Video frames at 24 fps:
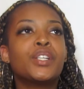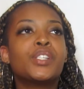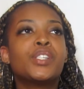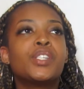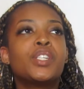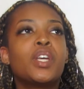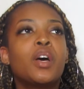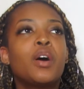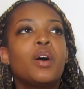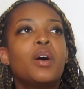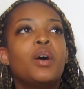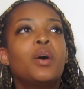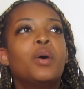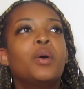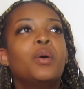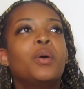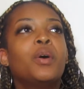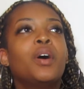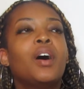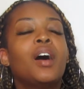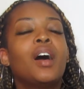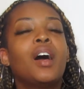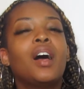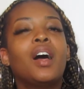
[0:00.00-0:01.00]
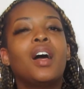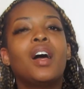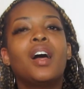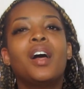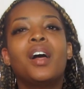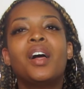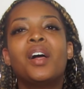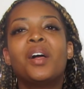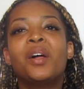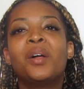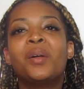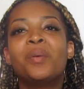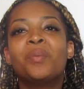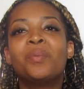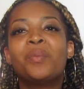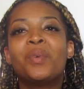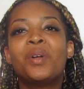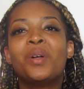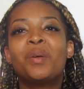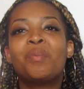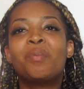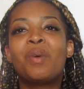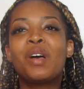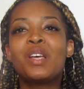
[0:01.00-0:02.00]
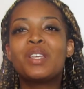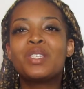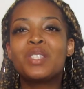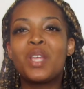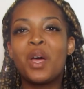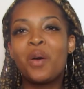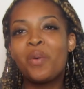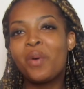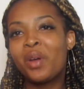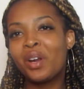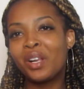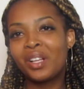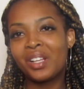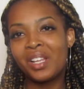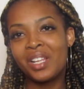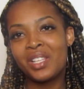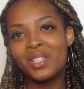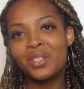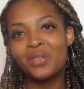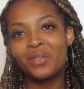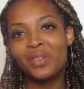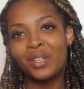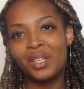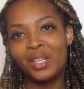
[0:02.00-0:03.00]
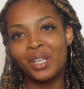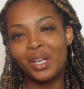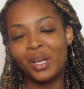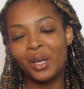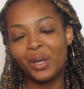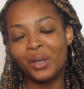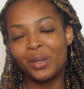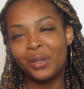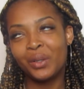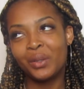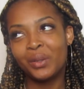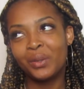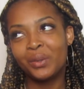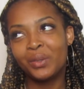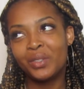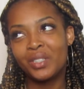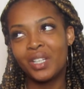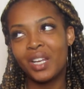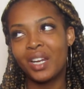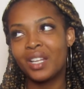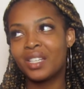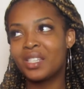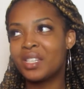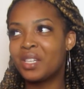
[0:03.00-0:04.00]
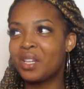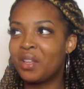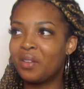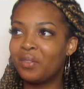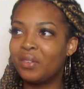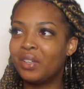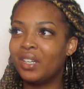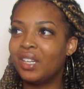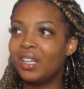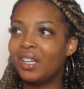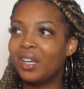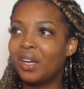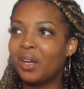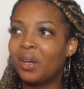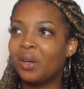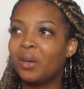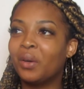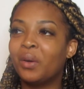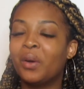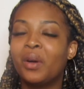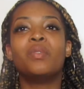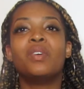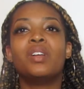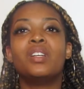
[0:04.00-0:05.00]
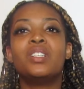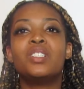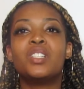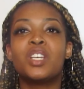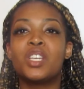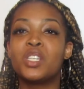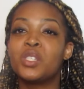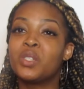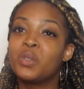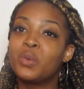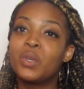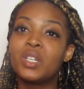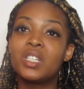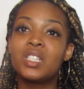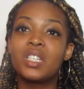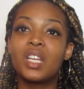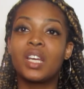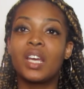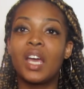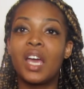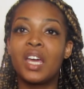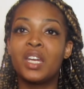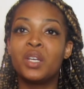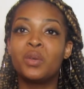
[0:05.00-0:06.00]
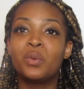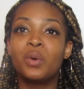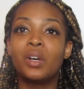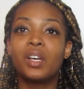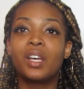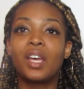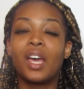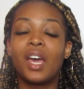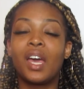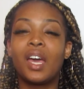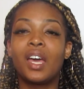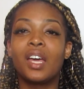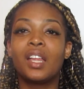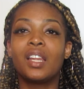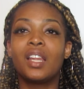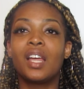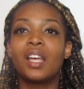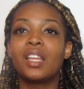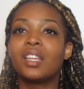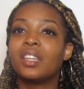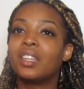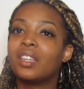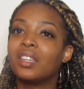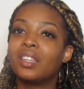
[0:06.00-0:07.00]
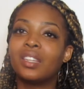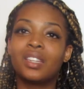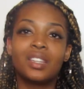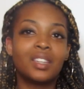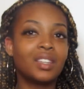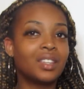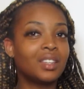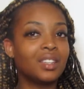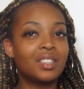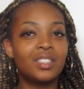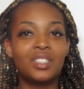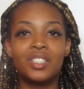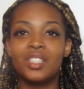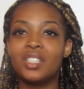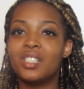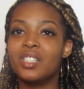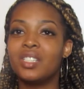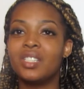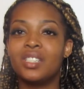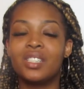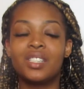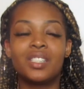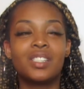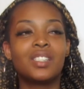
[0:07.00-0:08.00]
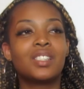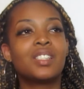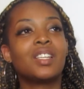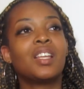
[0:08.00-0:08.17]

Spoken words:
So, my saltwater cleanse video, shout out to that video, just reached like 81K, like Jesus.